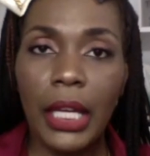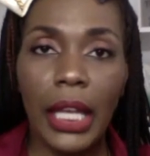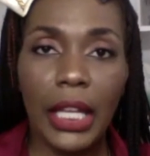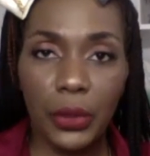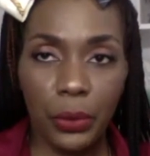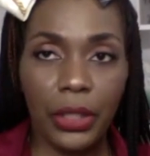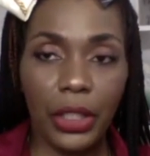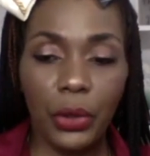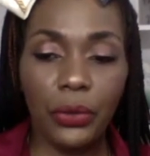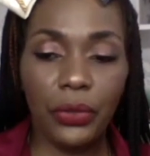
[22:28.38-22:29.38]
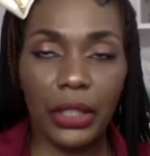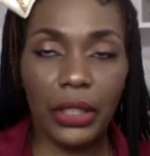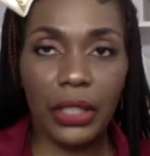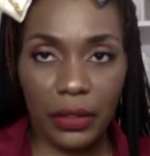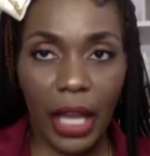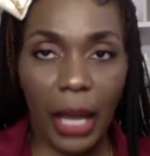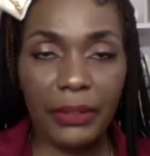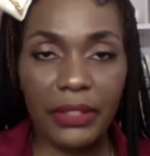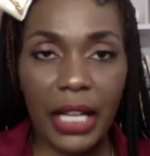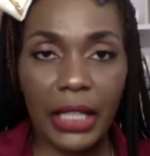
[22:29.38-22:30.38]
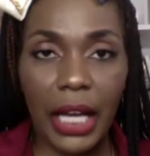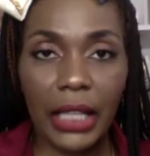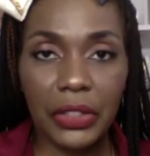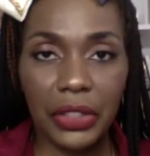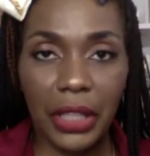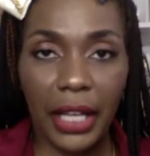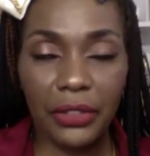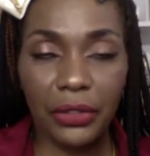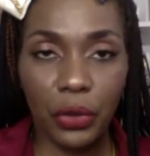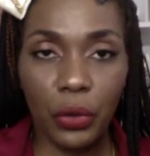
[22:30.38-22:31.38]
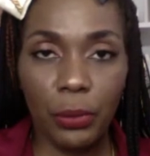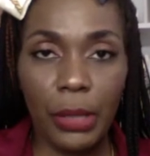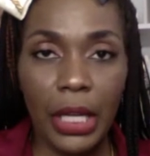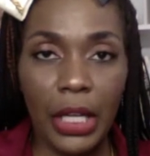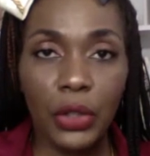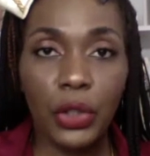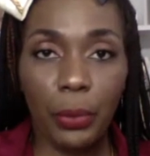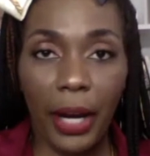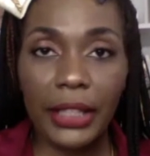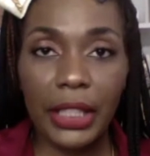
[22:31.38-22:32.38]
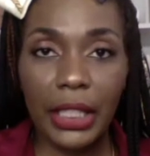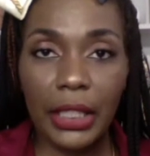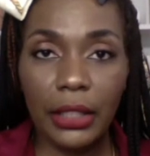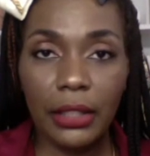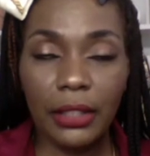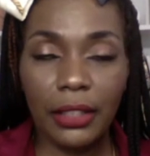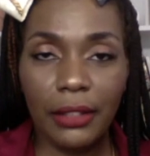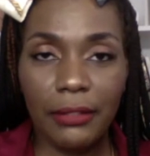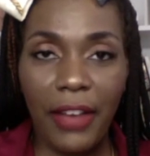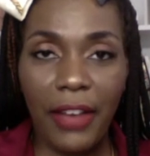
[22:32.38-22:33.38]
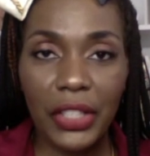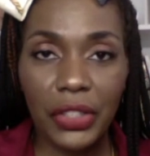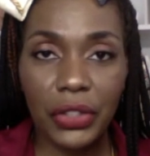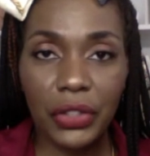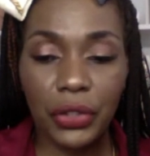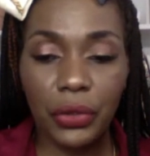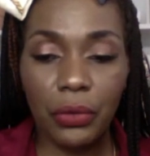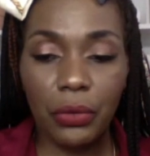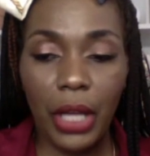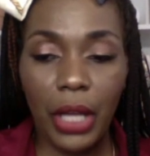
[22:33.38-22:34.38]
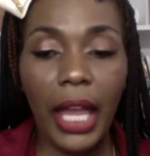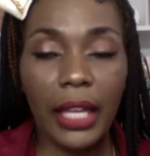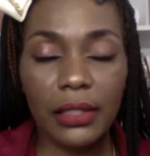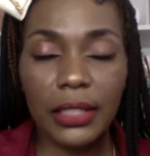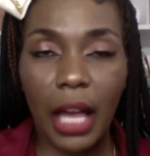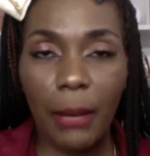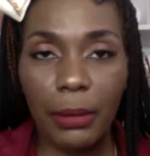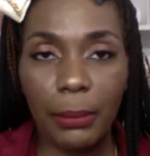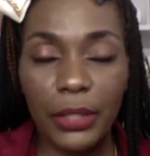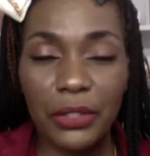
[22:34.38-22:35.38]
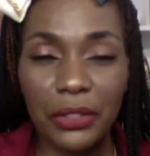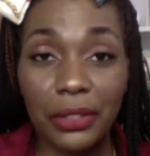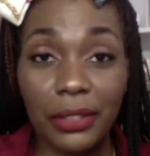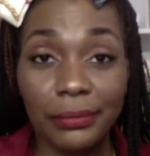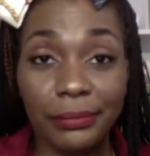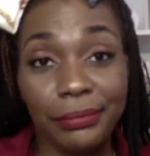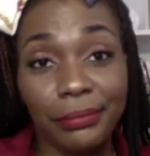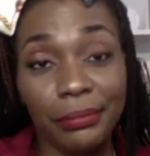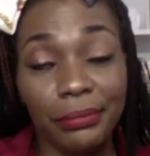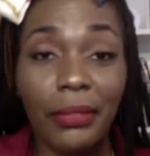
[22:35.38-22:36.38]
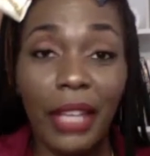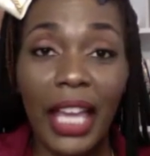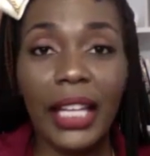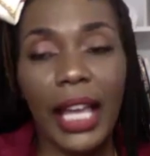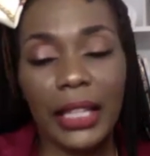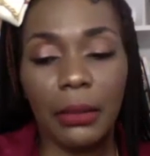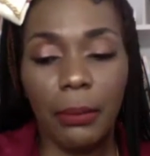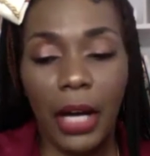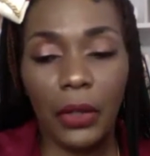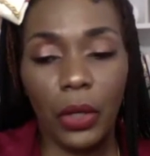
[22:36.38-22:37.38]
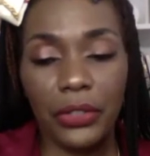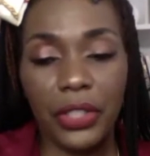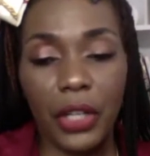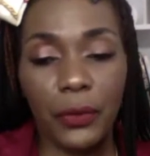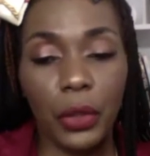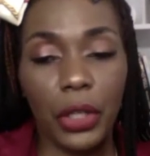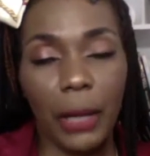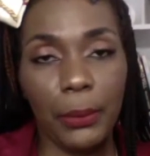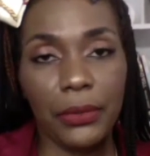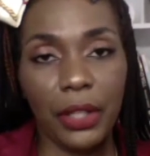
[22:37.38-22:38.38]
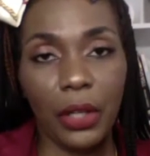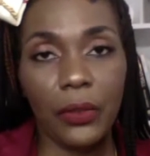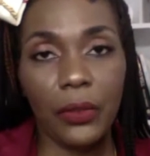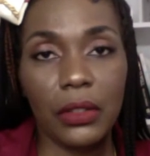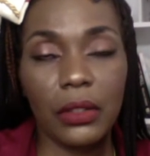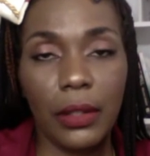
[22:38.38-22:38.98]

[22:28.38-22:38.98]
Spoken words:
and using this type of technology like Zoom, directing the fashion shoot and snapping pictures. And had the model herself do a couple selfies.